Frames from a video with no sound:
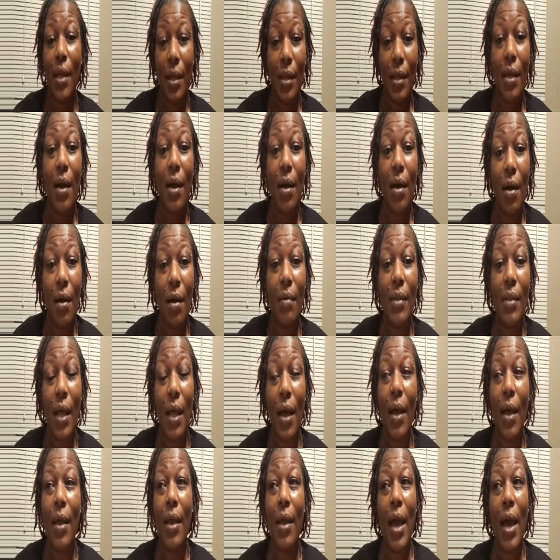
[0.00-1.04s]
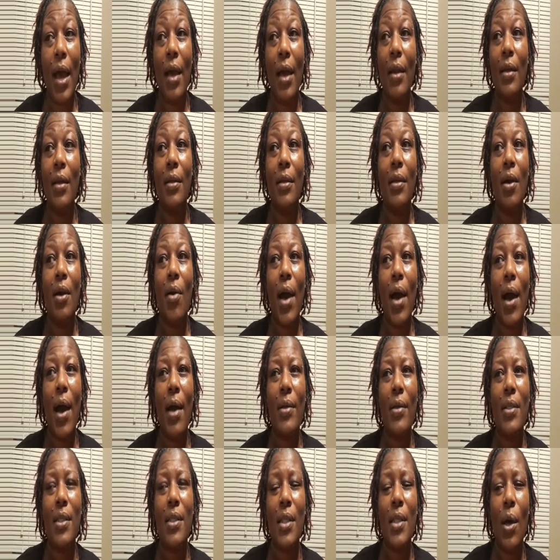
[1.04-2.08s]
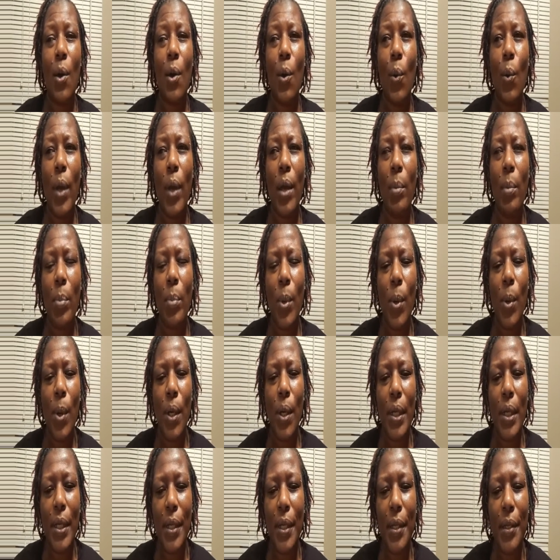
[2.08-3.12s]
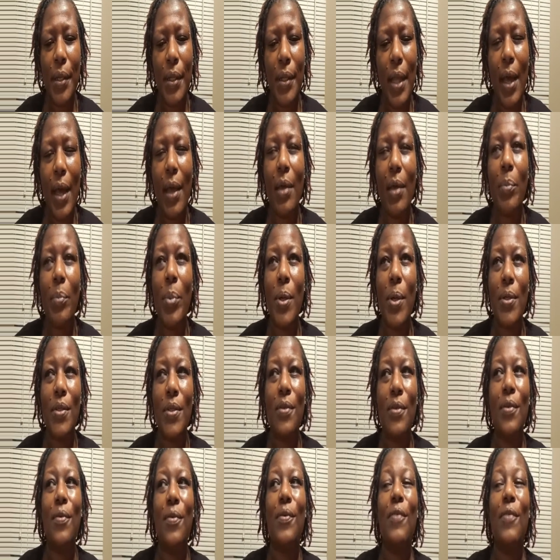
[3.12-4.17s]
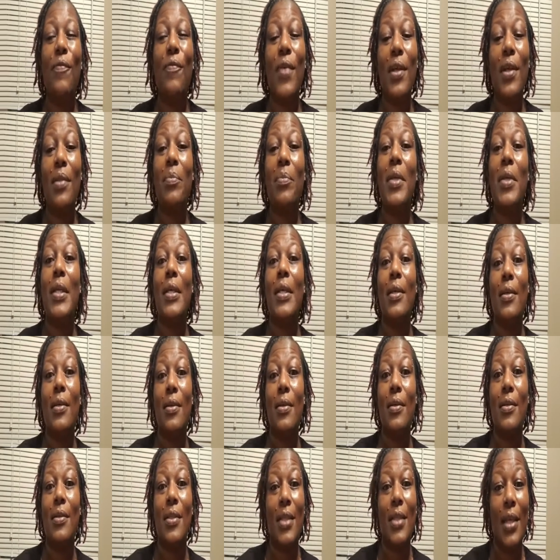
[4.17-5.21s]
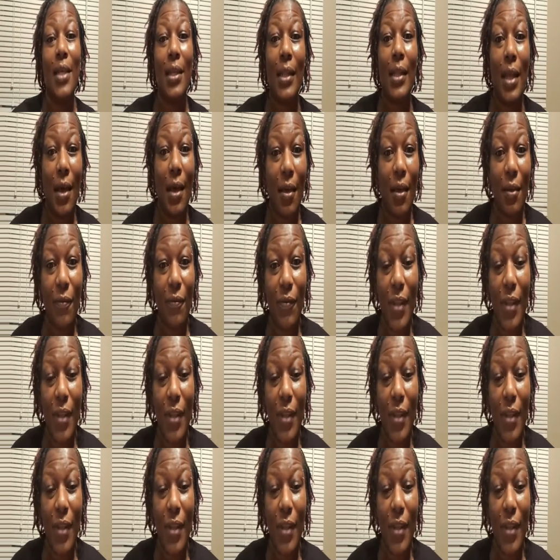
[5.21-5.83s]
yeah, like I didn't know how so important like personal development is in life.